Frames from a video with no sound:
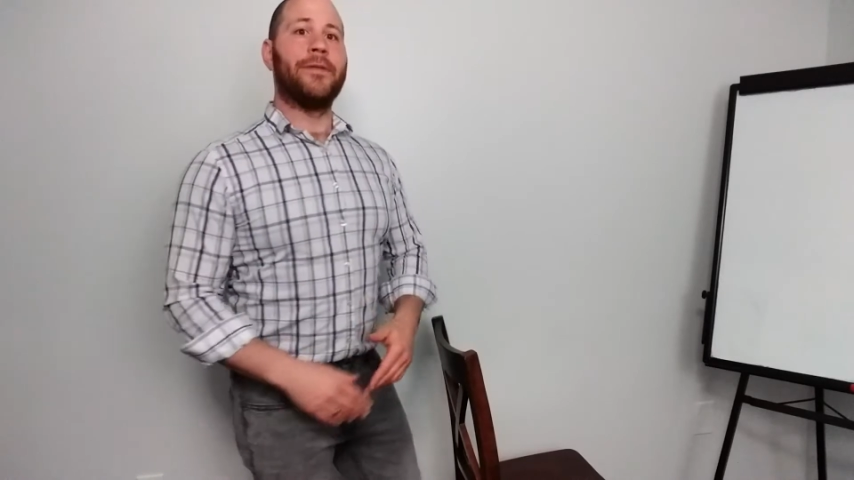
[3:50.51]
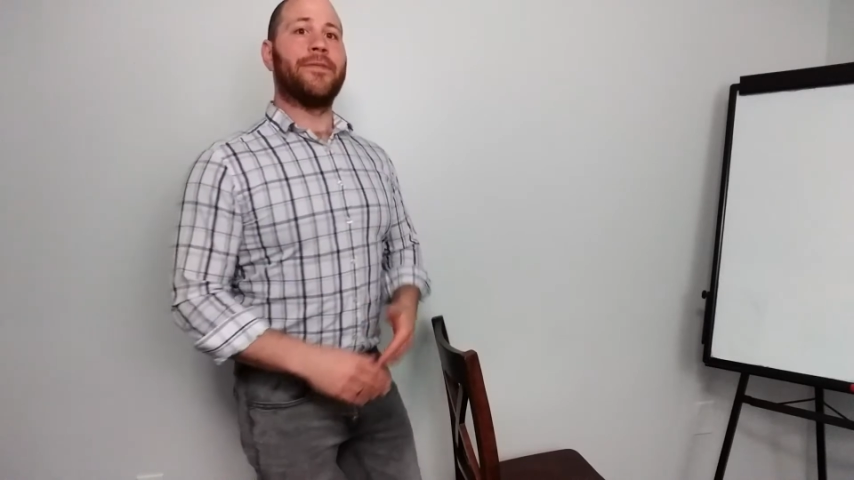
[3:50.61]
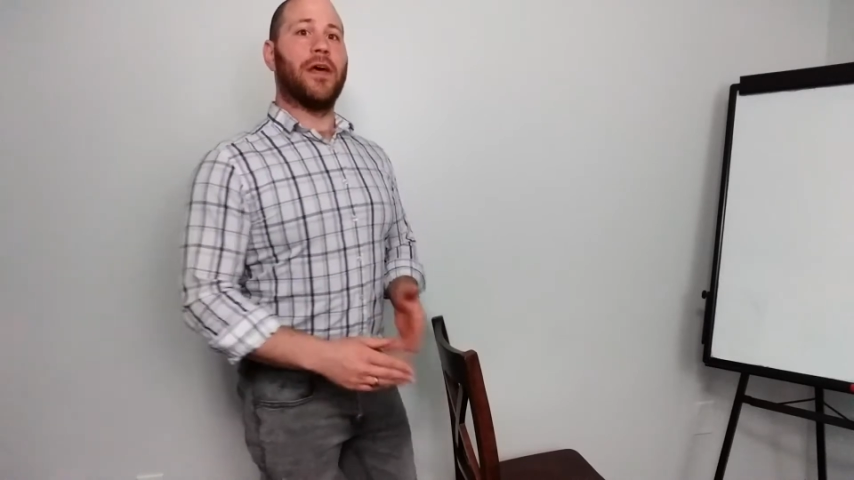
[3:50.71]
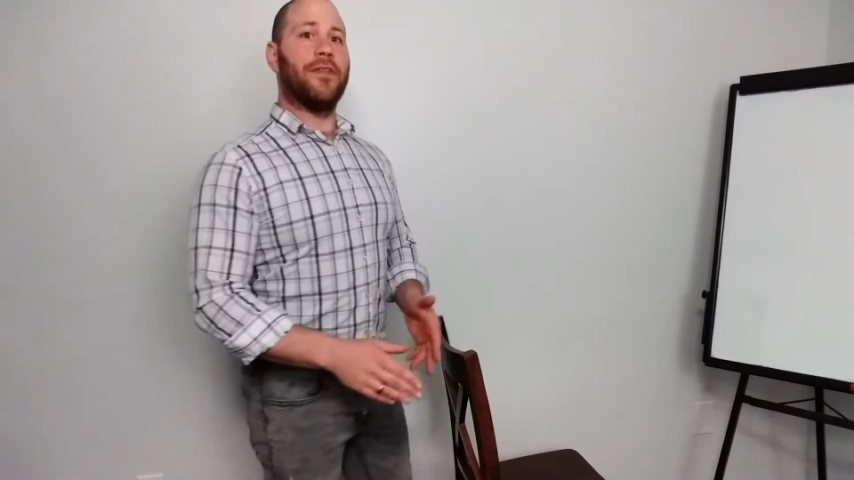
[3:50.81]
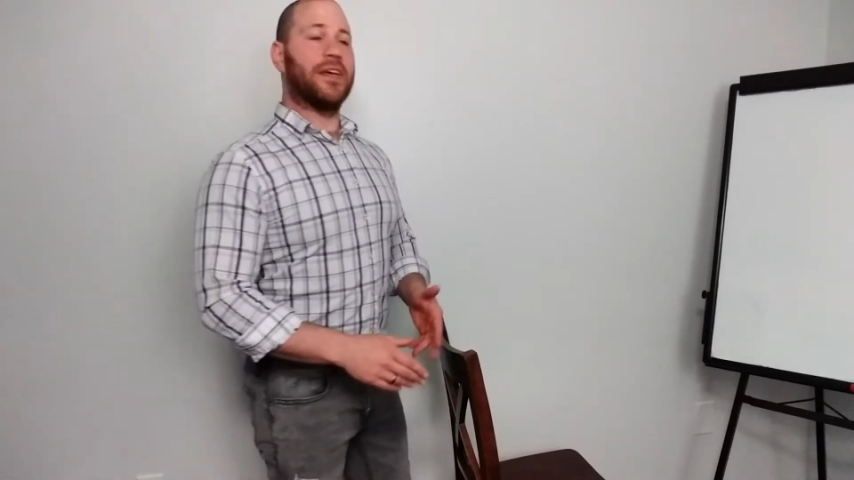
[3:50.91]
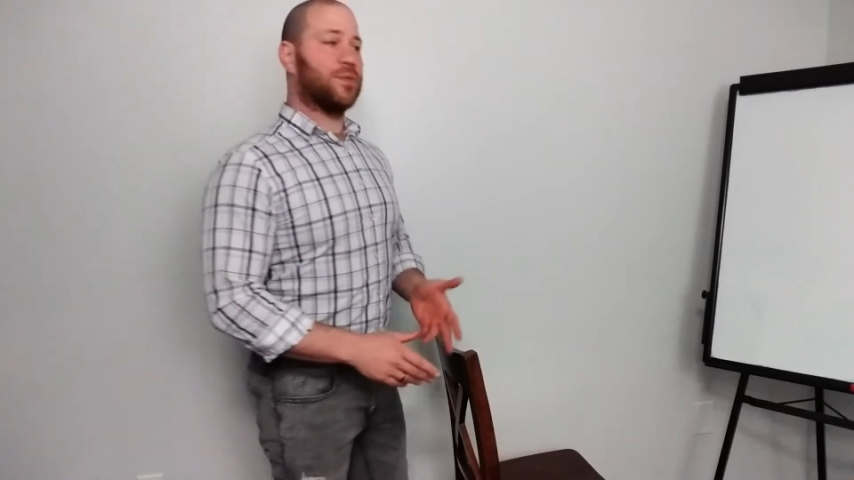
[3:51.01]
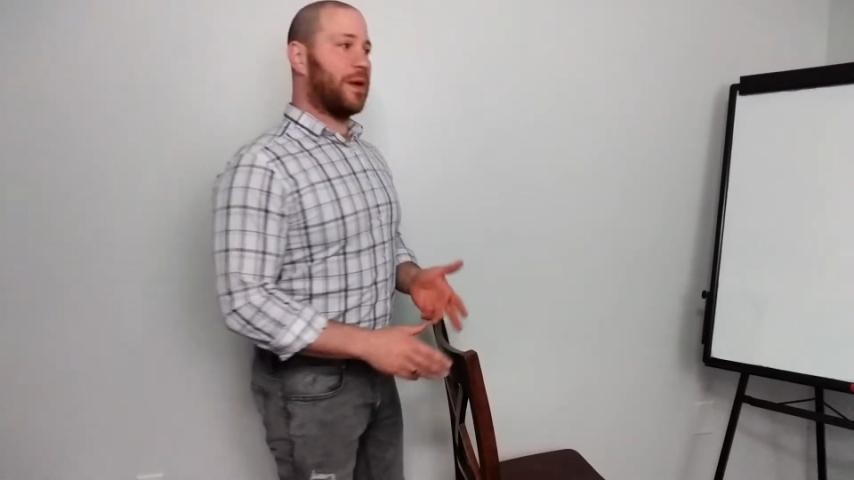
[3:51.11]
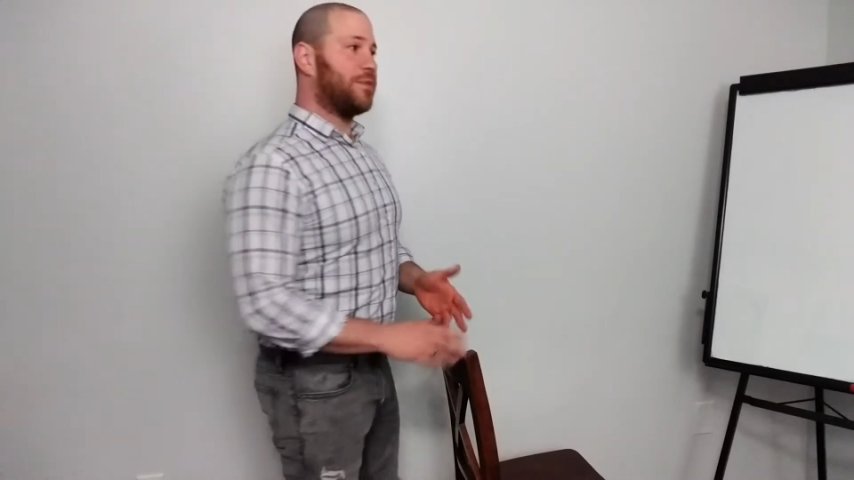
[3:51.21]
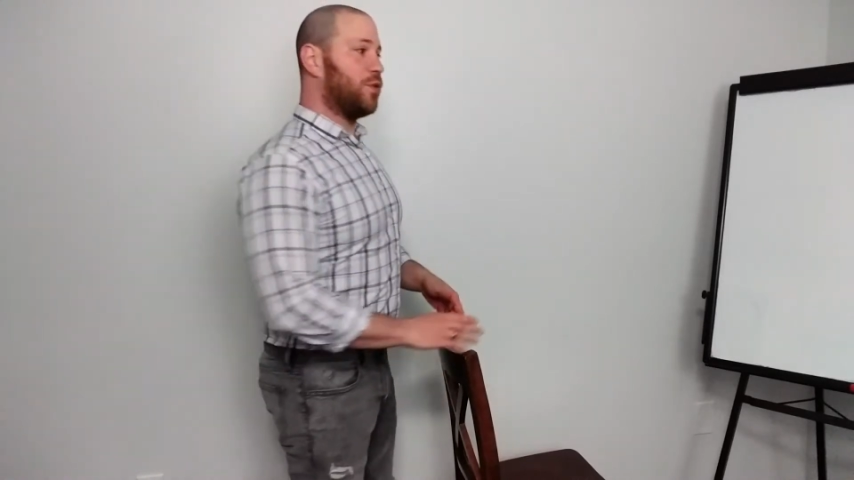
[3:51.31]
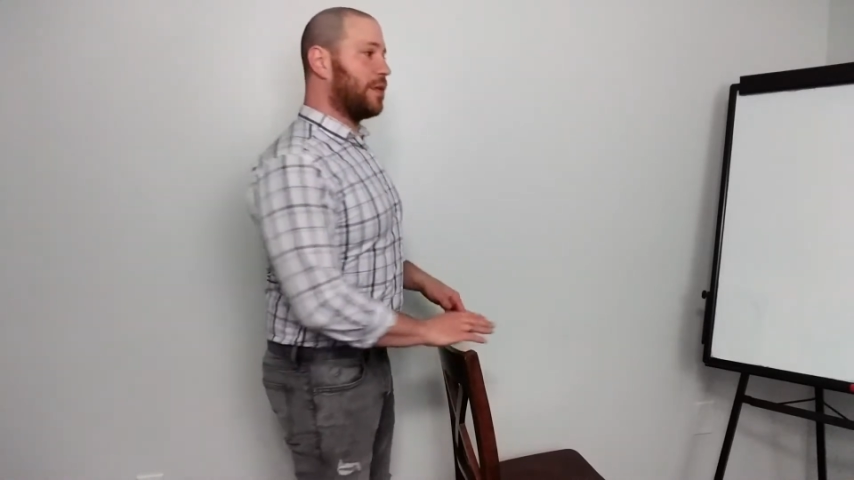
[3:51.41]
The other thing is when
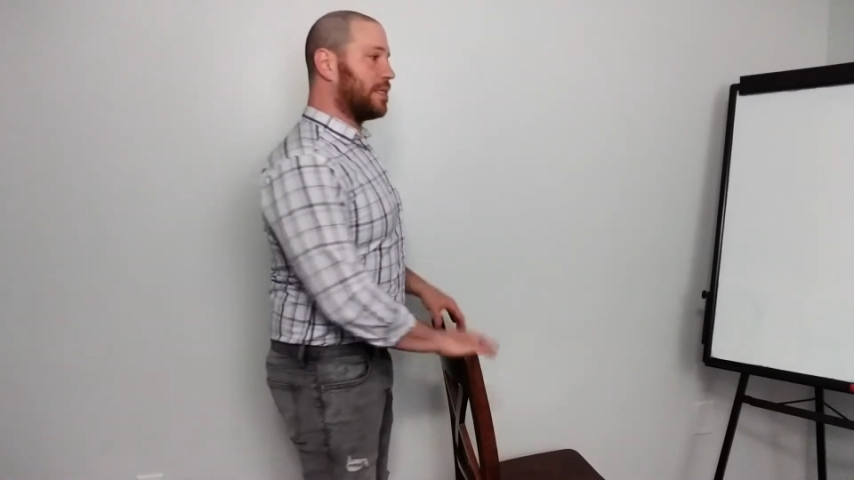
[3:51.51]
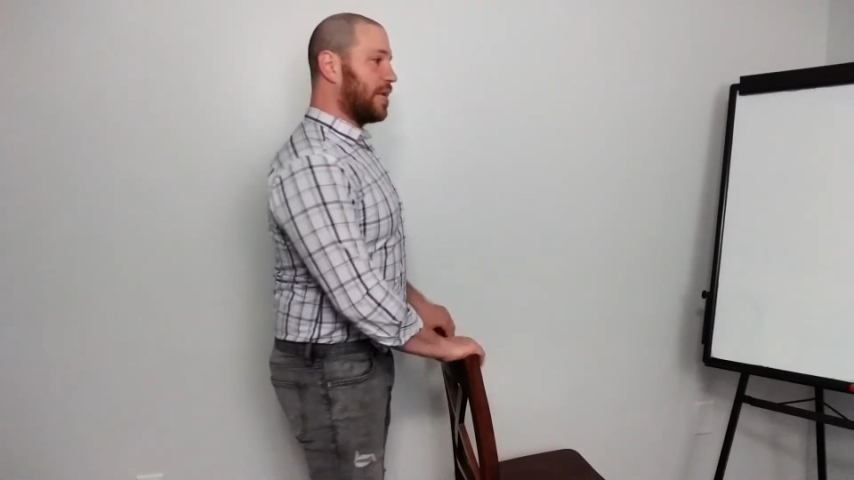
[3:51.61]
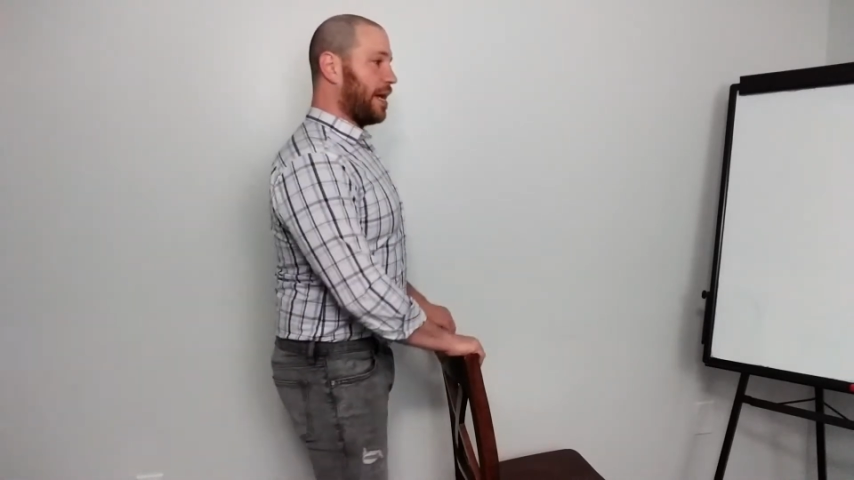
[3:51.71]
I'm doing this,